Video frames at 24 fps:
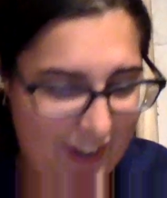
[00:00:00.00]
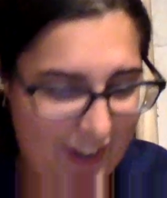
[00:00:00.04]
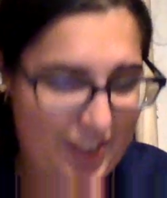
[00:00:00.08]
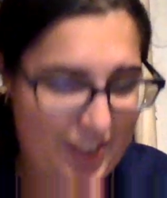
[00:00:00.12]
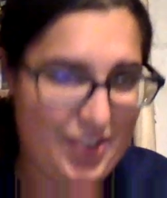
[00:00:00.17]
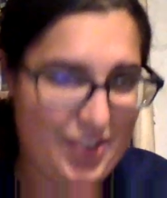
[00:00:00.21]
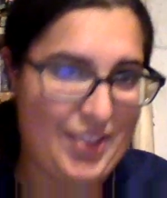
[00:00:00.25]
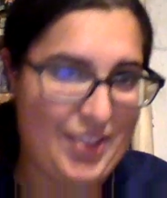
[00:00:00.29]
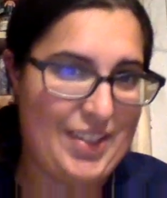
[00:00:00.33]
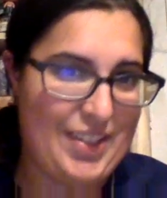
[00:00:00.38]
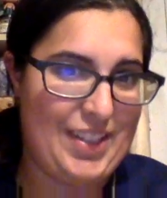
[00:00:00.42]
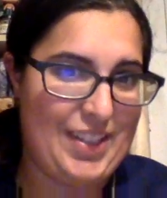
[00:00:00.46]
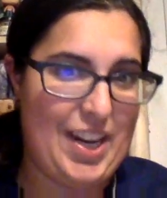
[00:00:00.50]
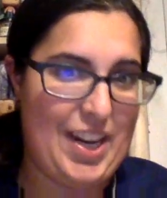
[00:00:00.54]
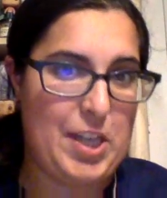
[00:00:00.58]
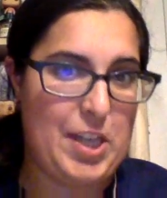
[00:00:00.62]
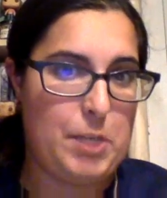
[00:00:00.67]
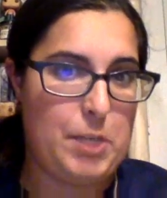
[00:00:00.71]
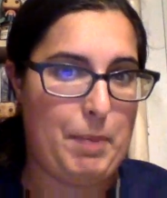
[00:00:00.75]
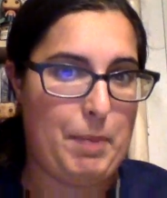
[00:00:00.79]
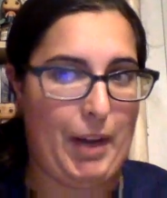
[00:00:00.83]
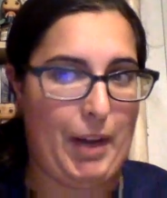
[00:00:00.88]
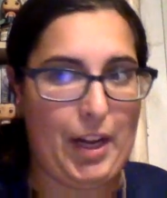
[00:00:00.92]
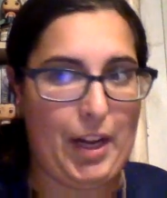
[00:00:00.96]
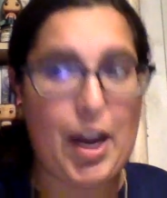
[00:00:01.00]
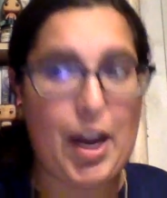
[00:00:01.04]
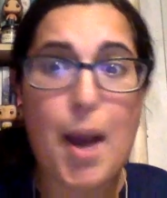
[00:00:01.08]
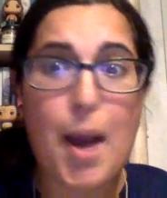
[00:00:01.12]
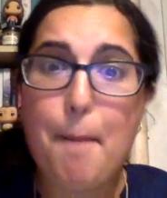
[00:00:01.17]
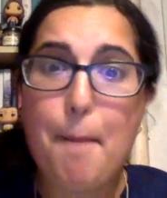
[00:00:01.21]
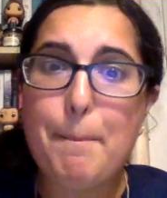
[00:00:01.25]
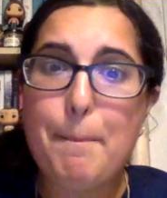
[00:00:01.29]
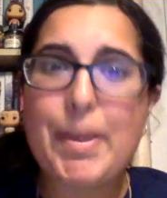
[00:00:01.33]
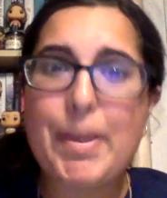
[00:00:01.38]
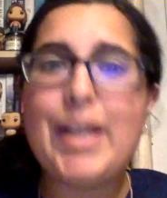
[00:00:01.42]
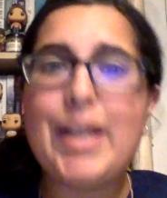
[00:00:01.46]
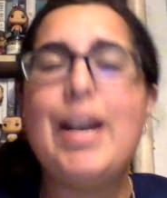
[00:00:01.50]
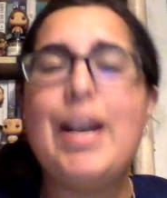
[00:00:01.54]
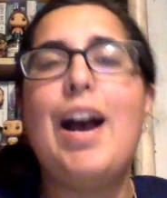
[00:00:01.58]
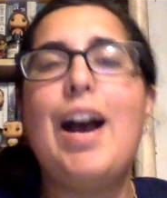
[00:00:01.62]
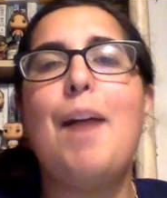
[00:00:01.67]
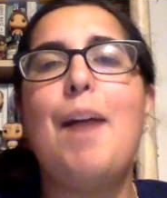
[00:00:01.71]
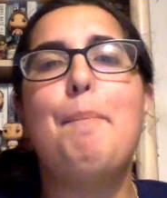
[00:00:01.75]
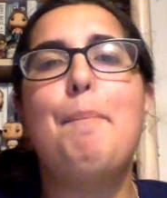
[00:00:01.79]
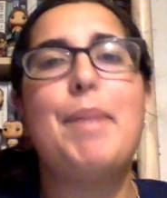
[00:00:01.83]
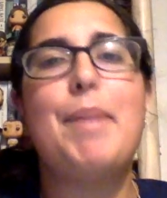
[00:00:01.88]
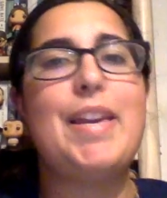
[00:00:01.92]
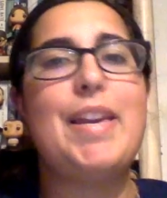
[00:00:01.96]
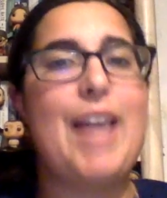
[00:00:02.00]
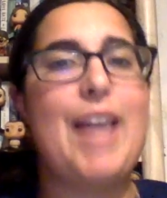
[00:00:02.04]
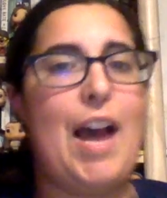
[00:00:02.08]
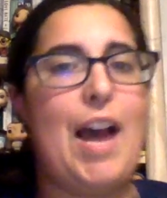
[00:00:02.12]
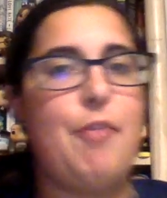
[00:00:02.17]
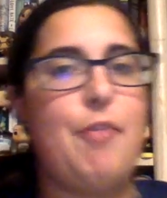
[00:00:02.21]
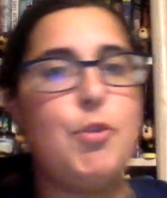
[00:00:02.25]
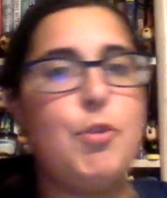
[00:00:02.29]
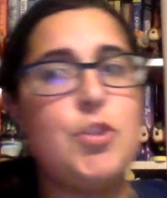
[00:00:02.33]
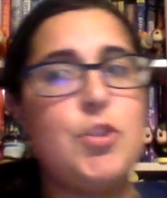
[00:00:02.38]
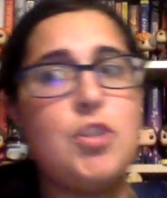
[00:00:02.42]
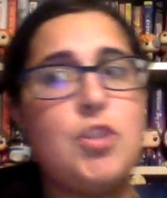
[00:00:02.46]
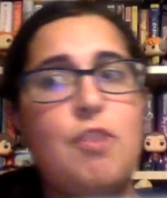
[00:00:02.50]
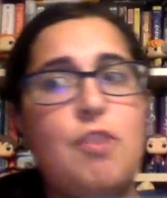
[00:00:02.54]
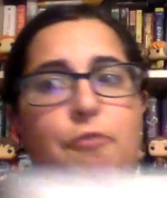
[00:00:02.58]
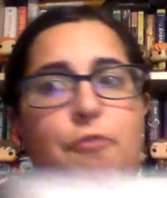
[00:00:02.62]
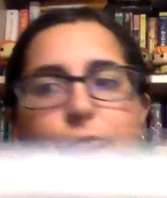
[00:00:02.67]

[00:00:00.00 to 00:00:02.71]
I just decided to pick it up. But yeah, those are the